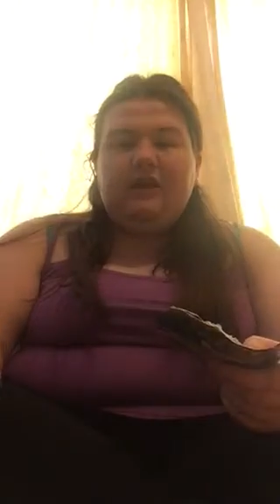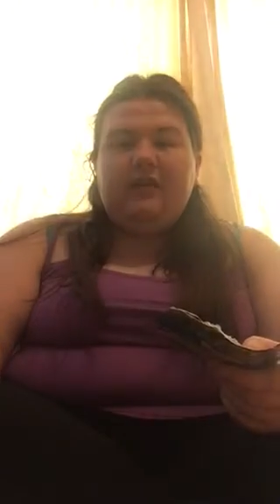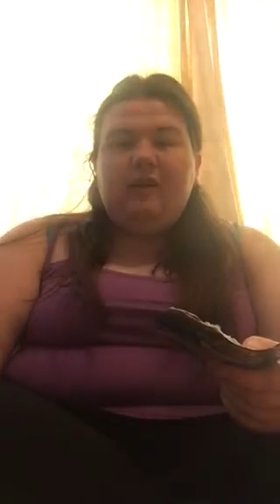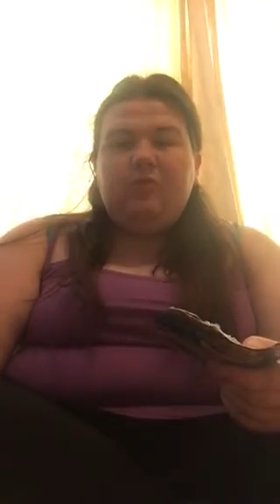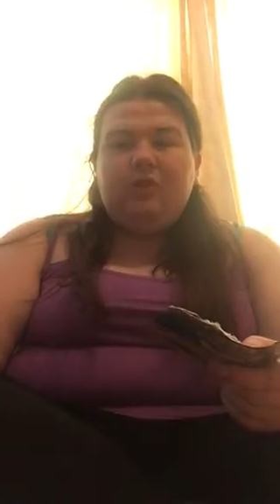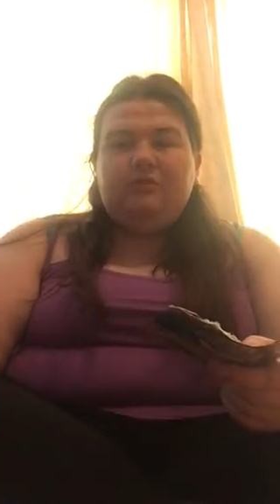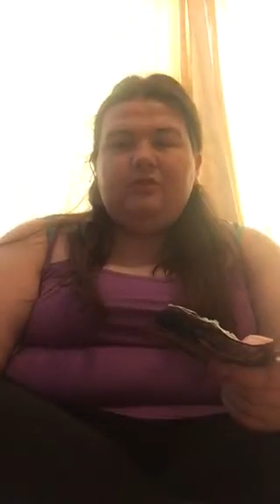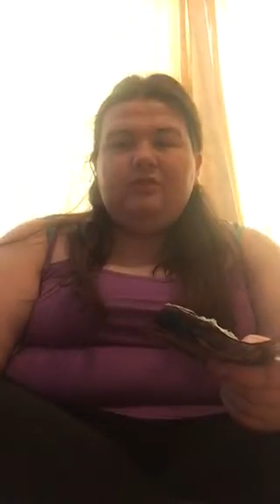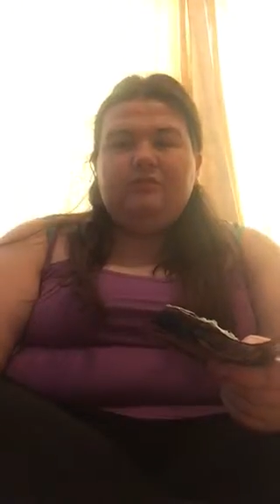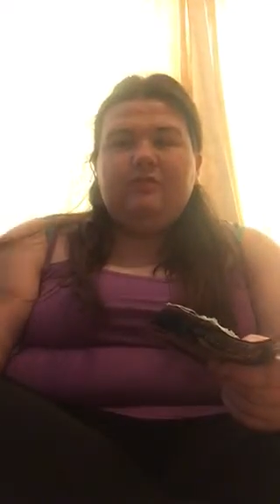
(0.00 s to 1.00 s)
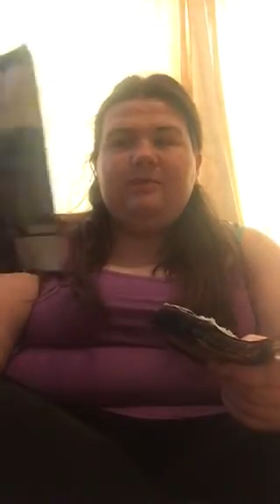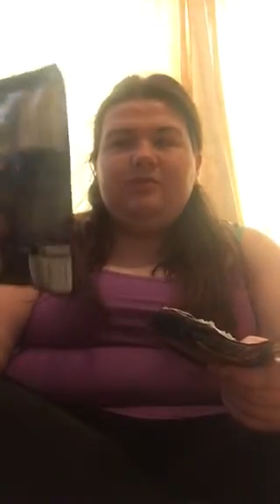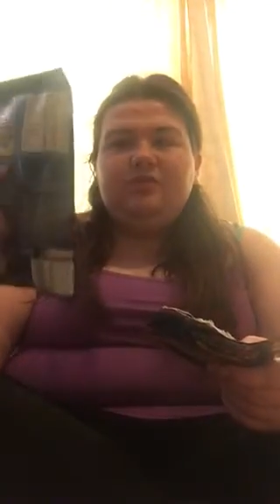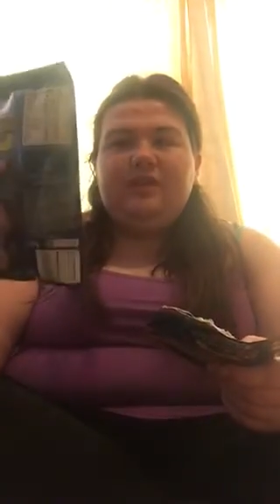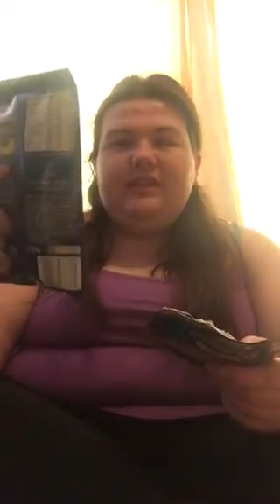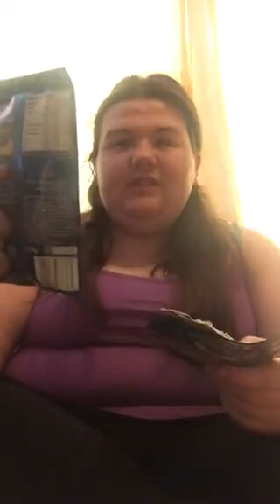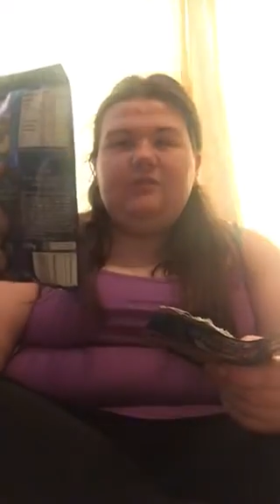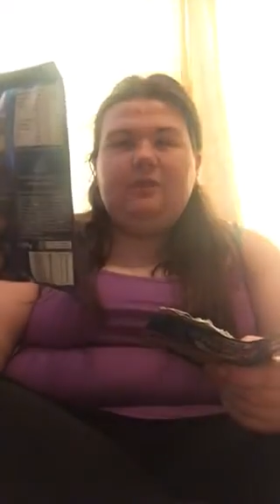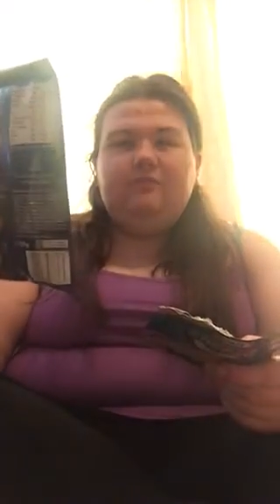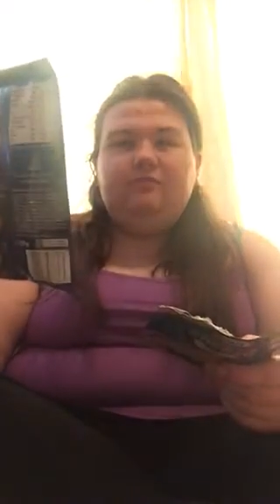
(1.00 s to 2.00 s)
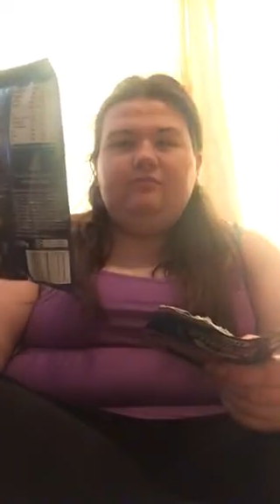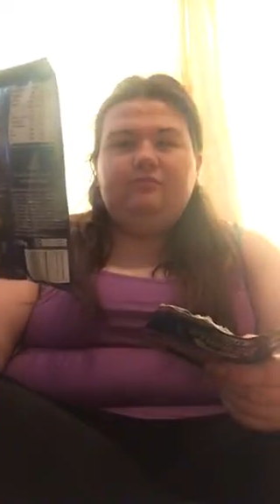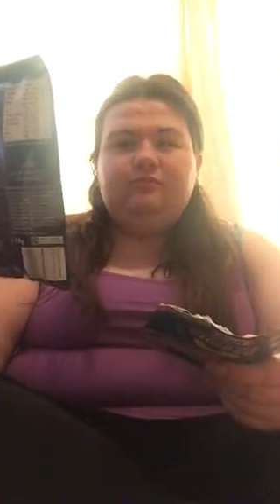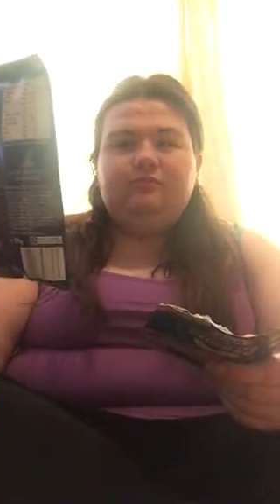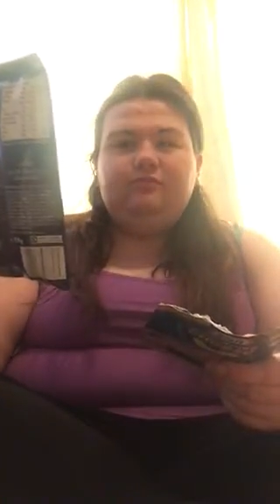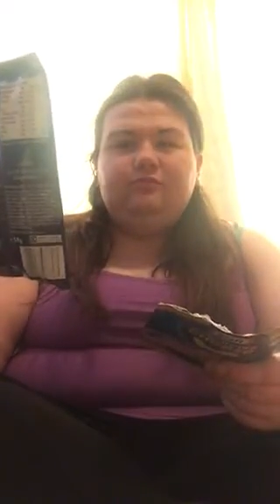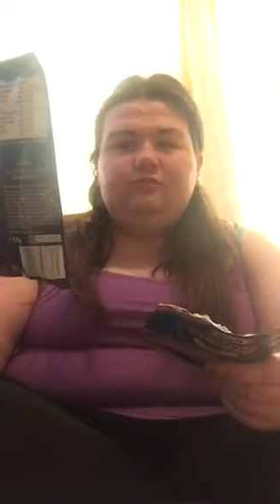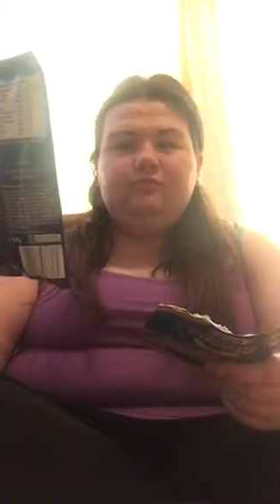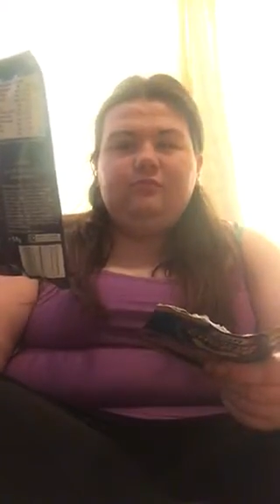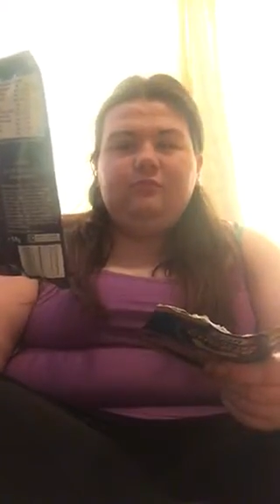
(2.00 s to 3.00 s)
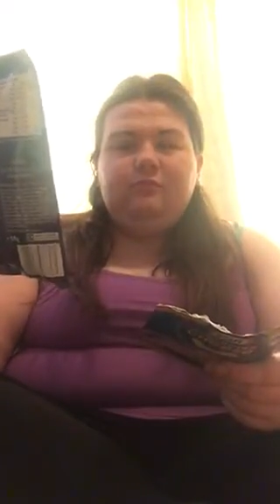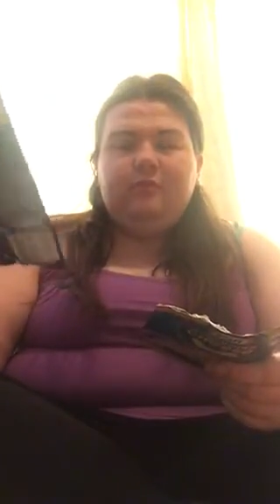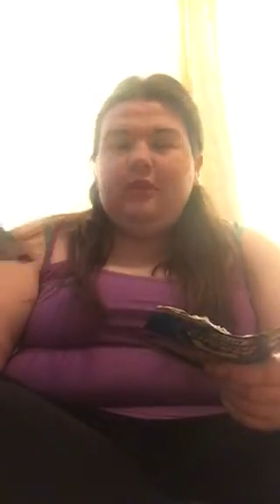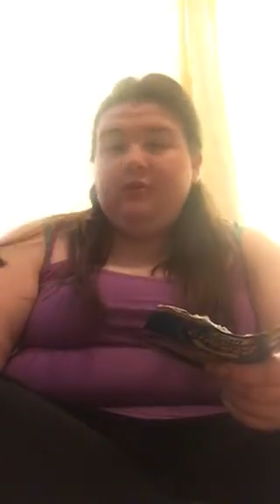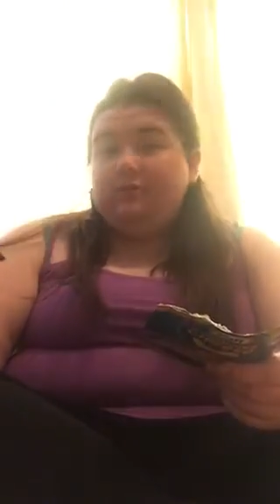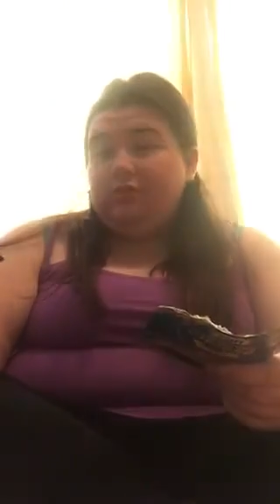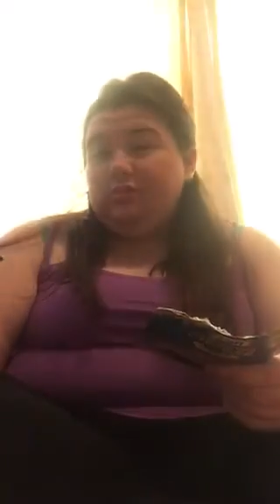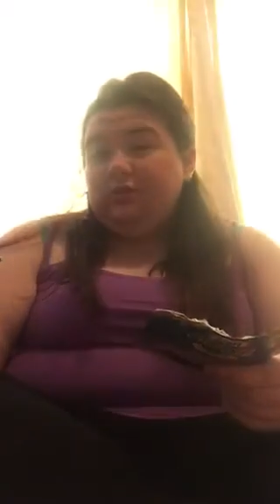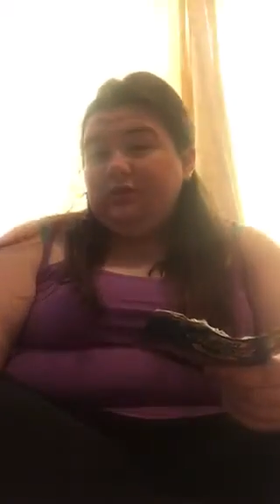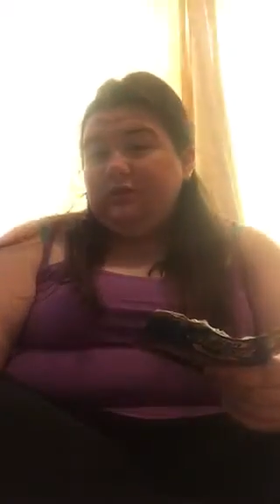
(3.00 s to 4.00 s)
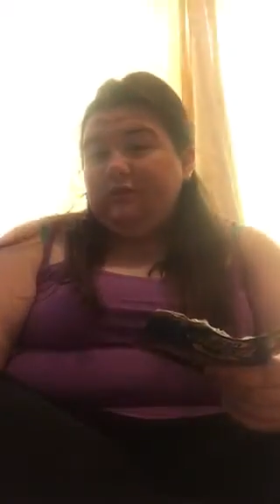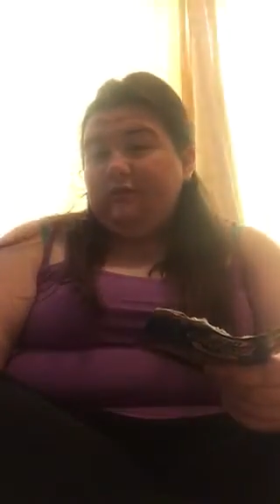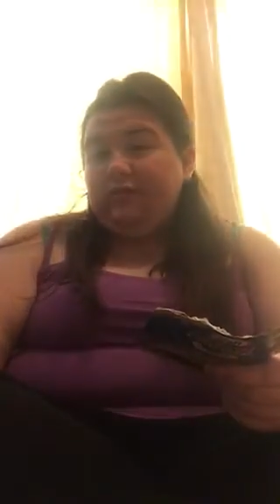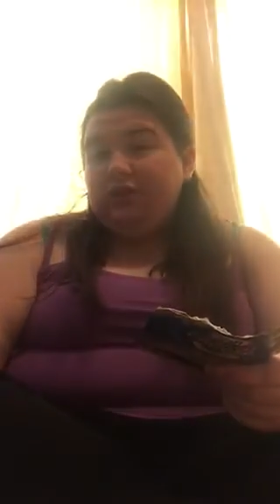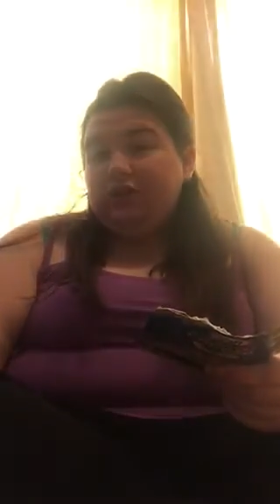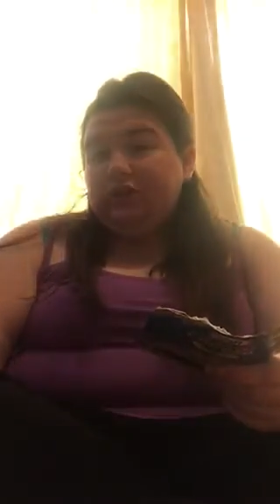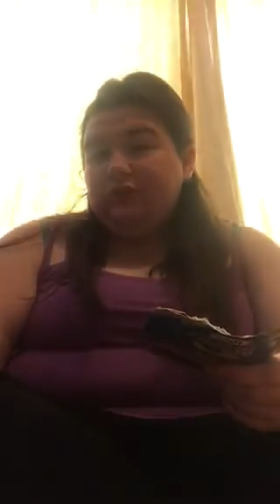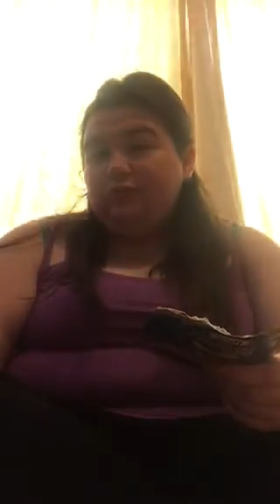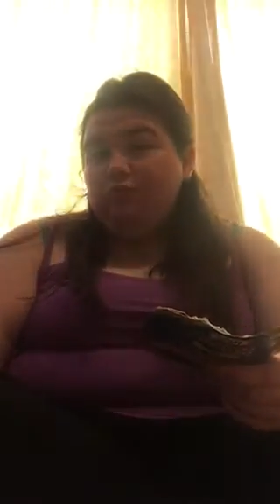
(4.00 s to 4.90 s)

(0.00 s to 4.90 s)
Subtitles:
like that one, so maybe try this one. But then I'm just going to do it in another video.